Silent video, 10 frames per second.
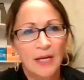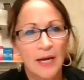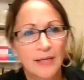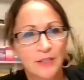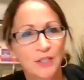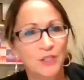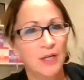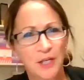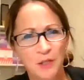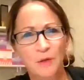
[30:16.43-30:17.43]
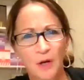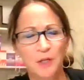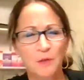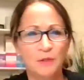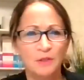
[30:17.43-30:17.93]
Are
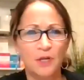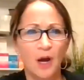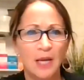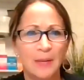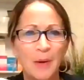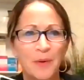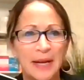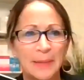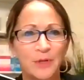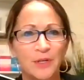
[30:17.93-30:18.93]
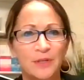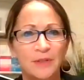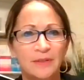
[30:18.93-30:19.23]
you talking about what Amber?